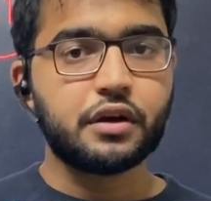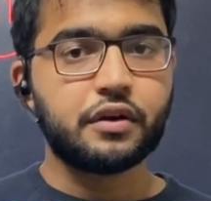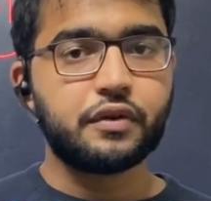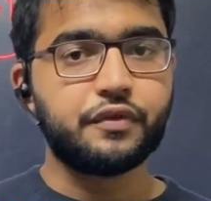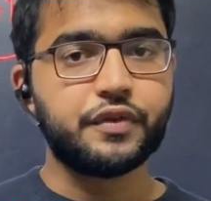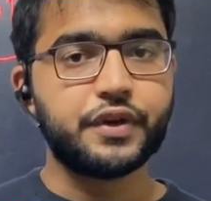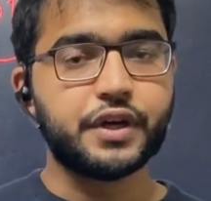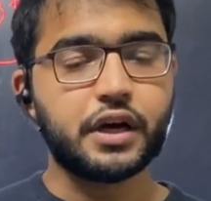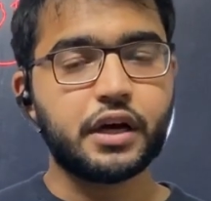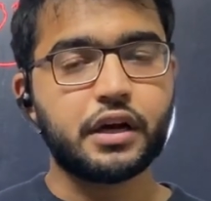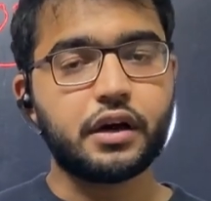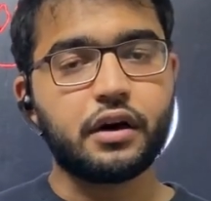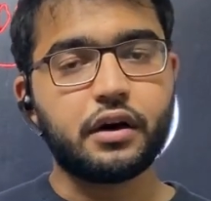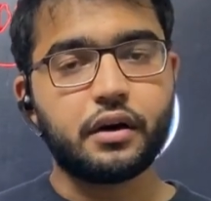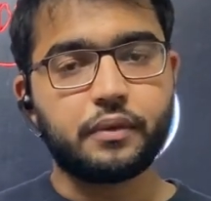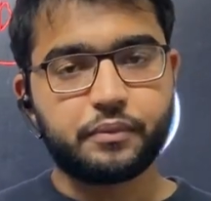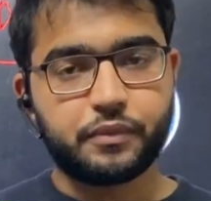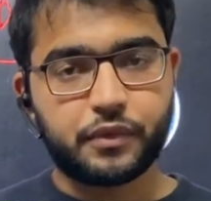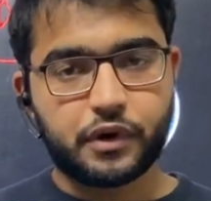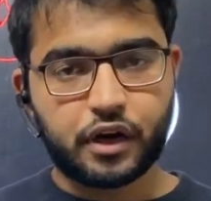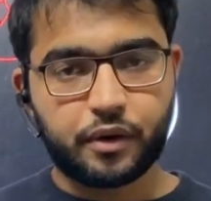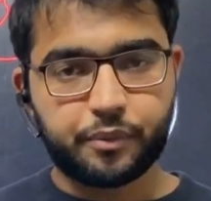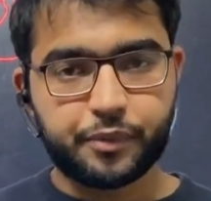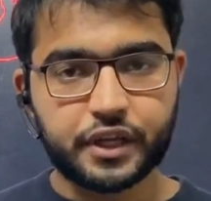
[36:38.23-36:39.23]
We are
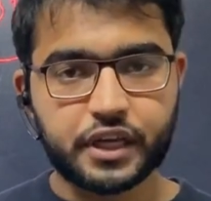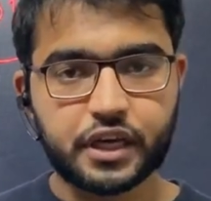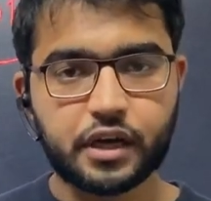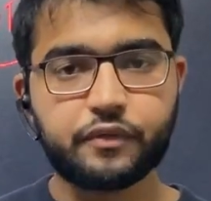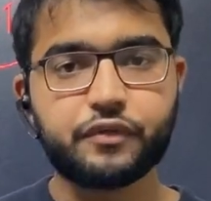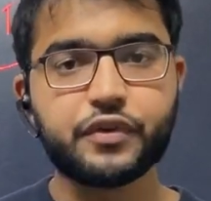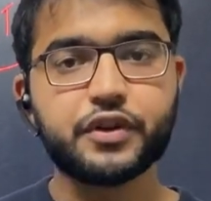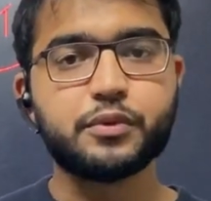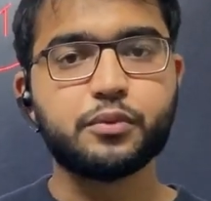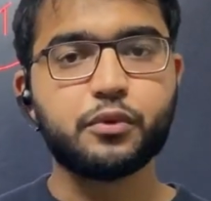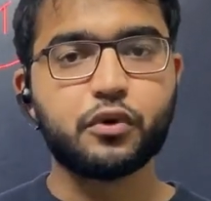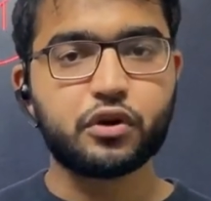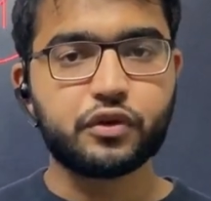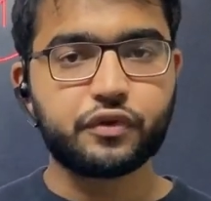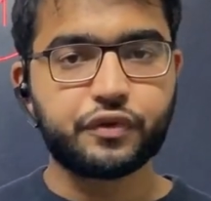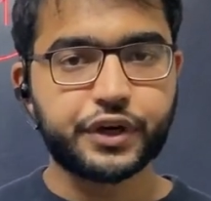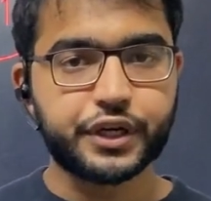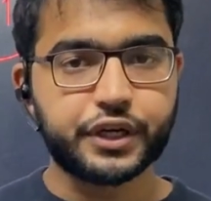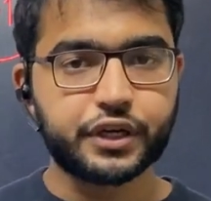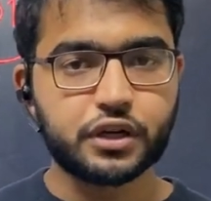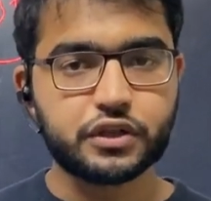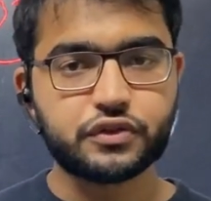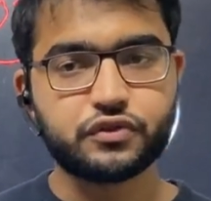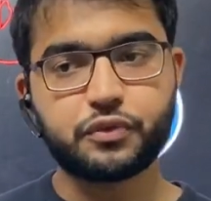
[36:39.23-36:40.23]
coming up with more
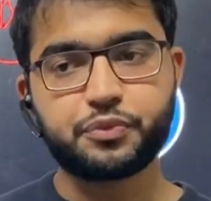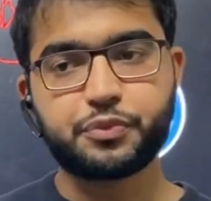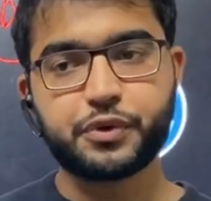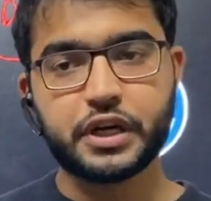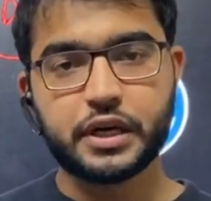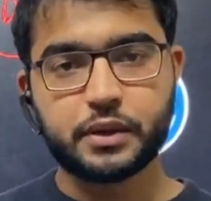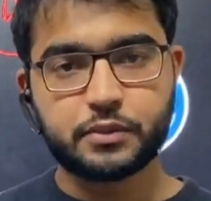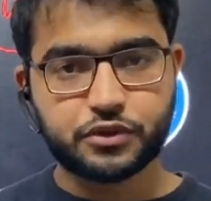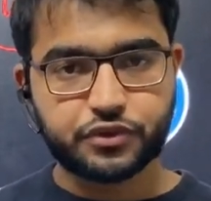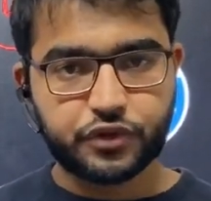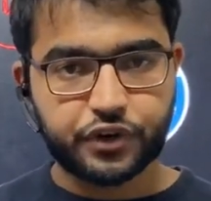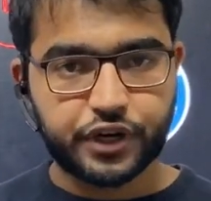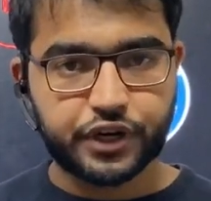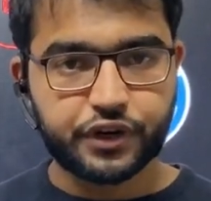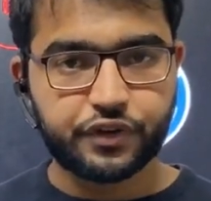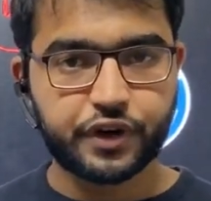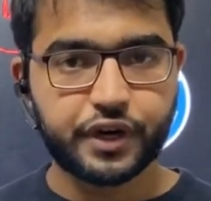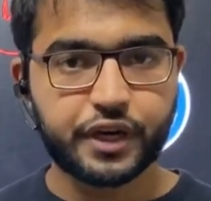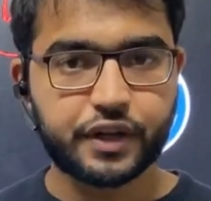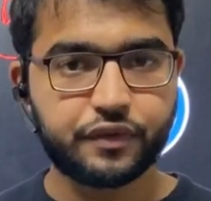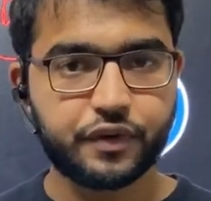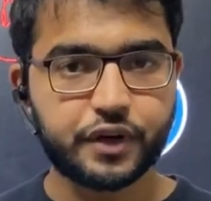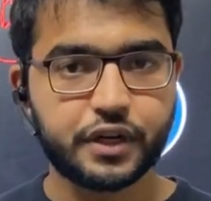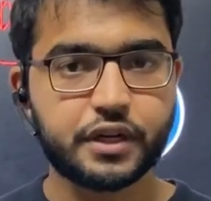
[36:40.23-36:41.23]
videos for Prelims
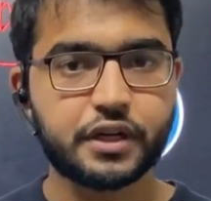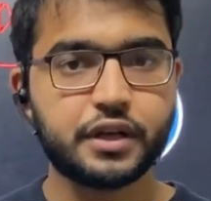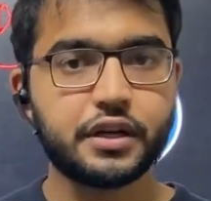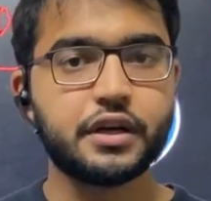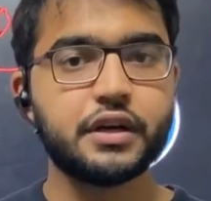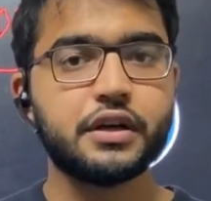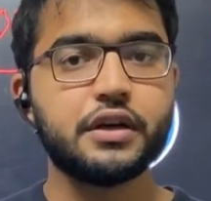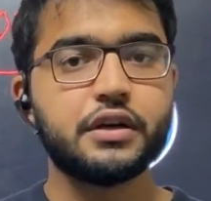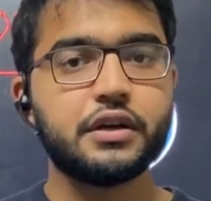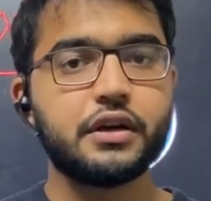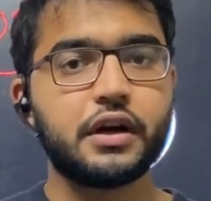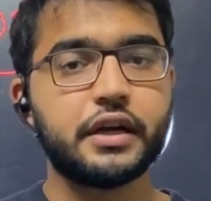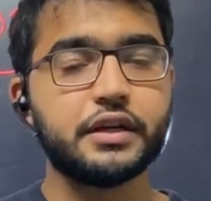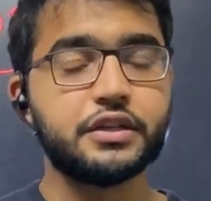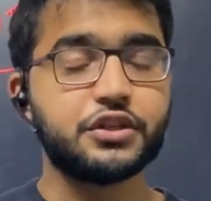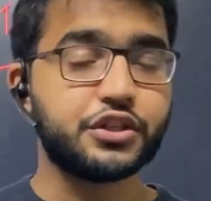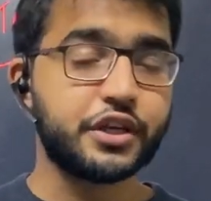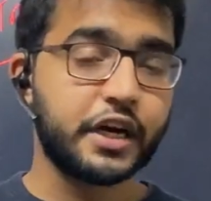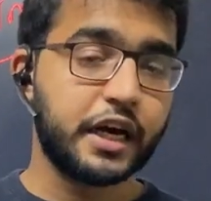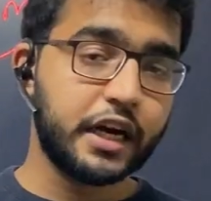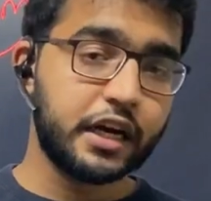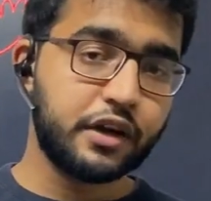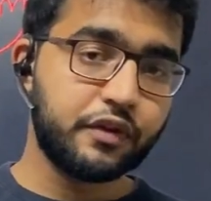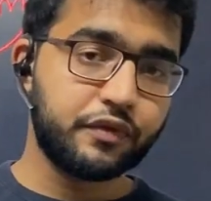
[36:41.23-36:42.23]
2021. And
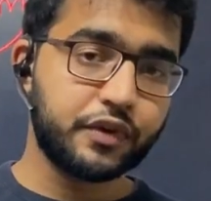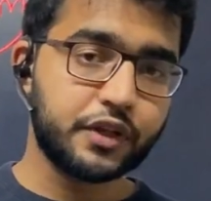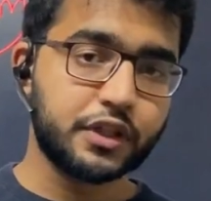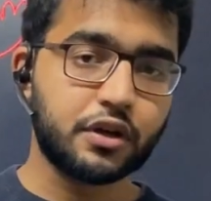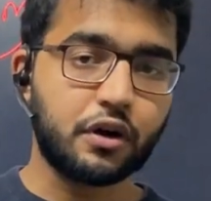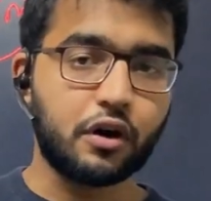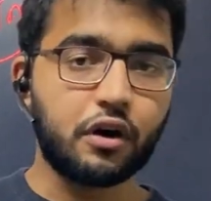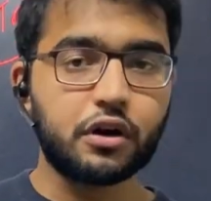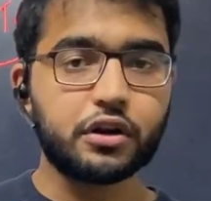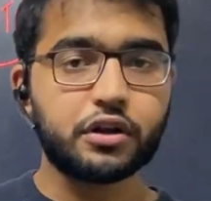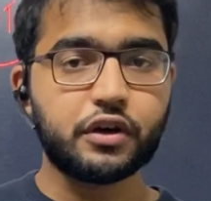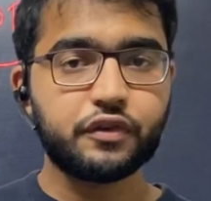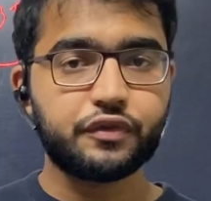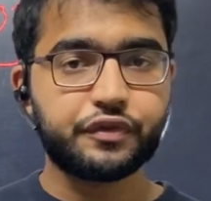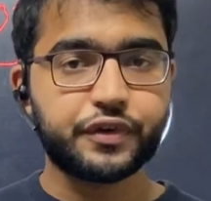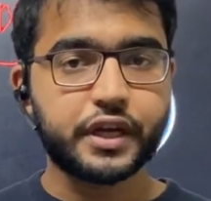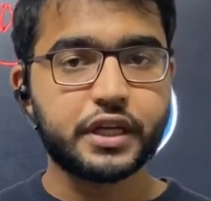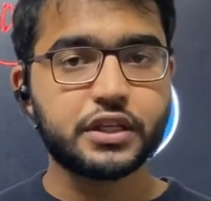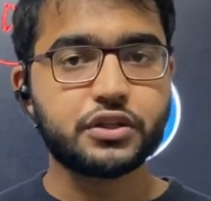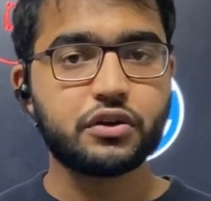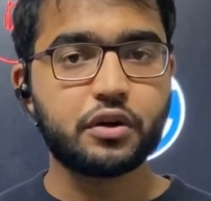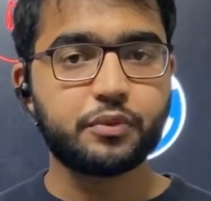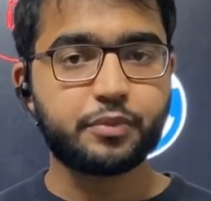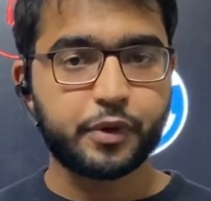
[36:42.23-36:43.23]
share it with all your
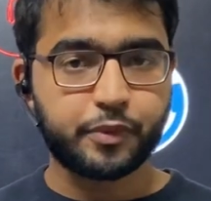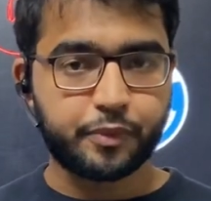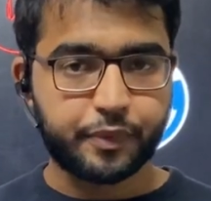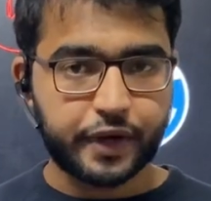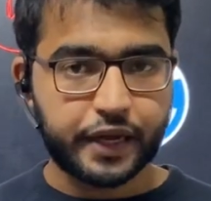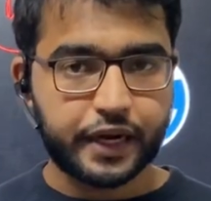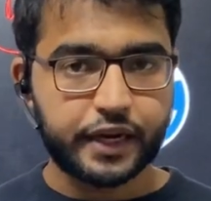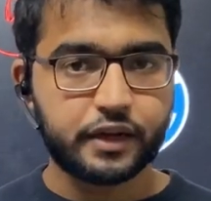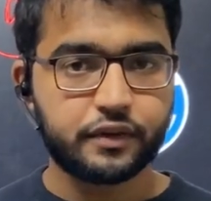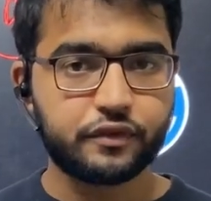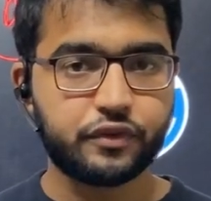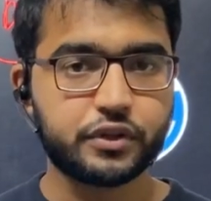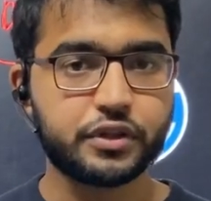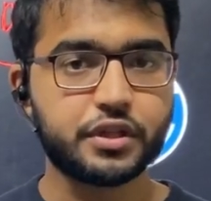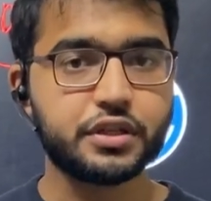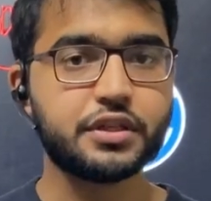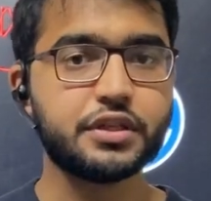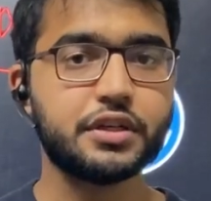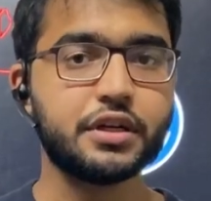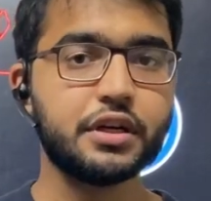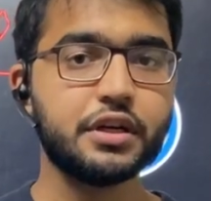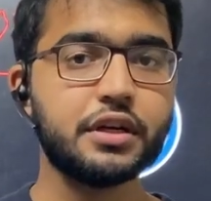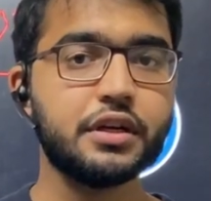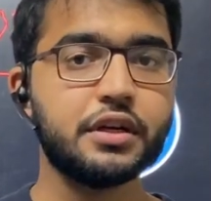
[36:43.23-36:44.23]
friends who are preparing for this
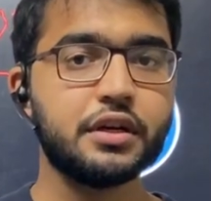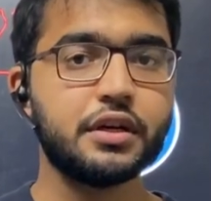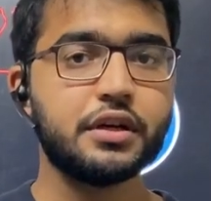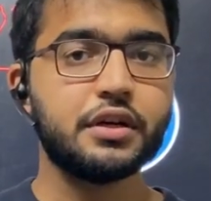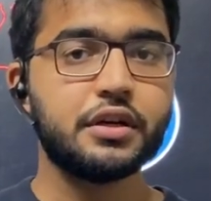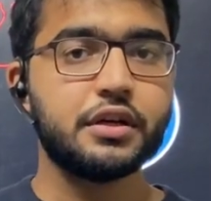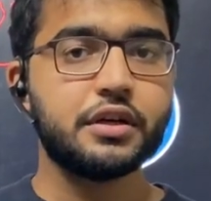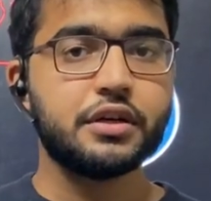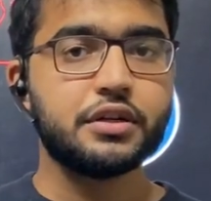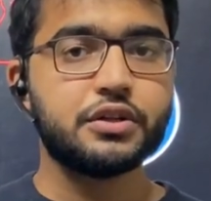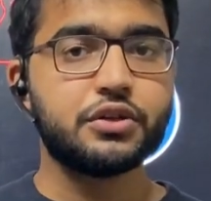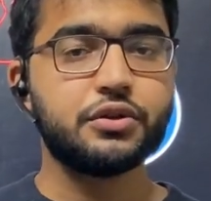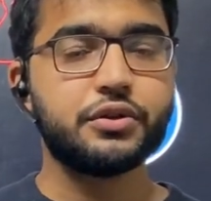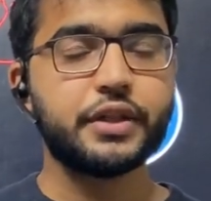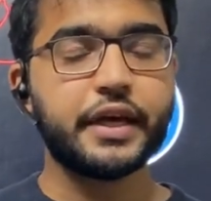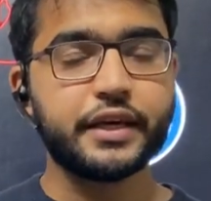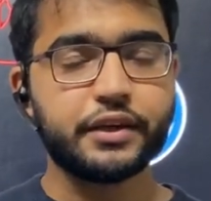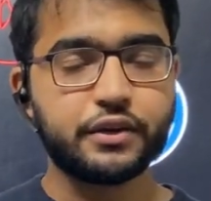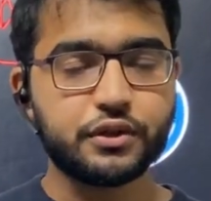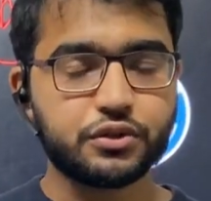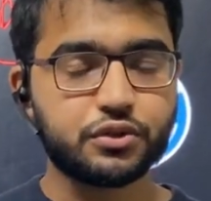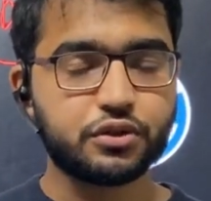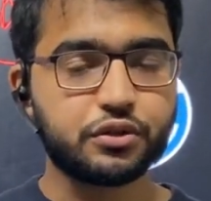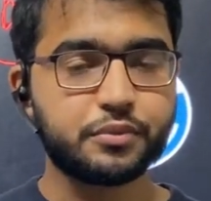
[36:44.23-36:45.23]
year. So thank
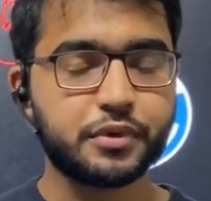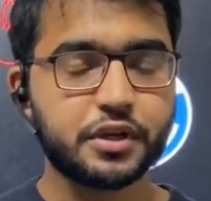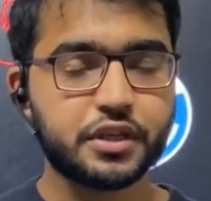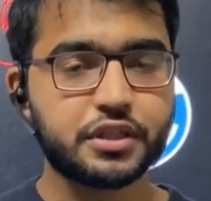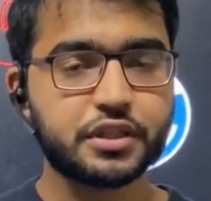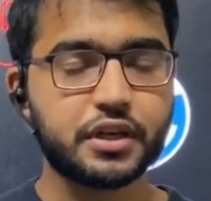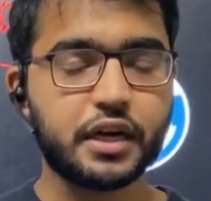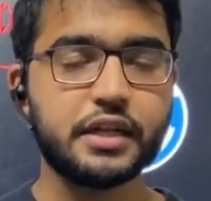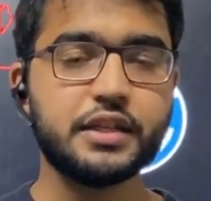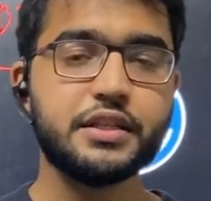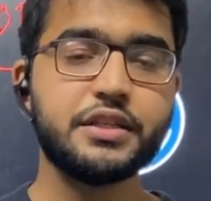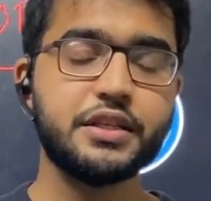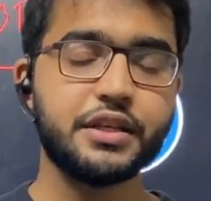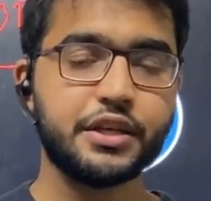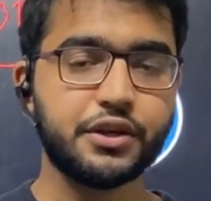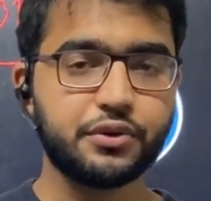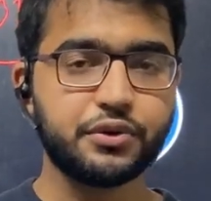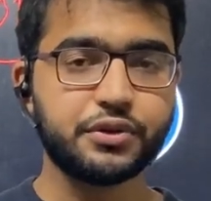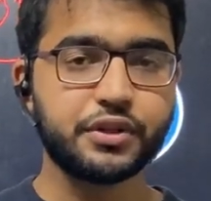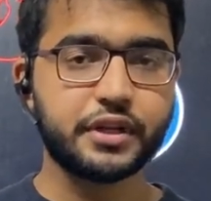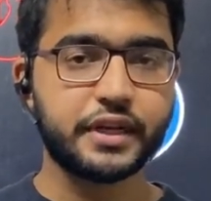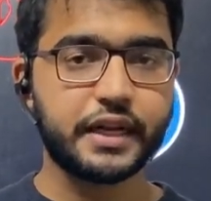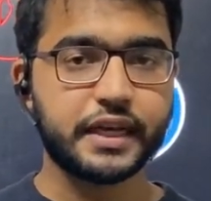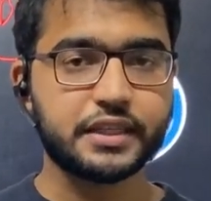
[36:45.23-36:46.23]
you so much. I'll see you
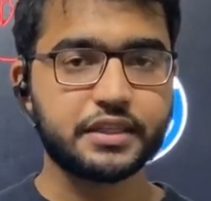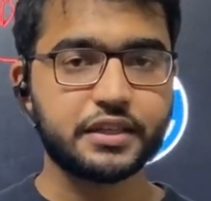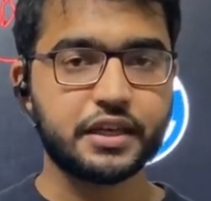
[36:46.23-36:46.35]
in the next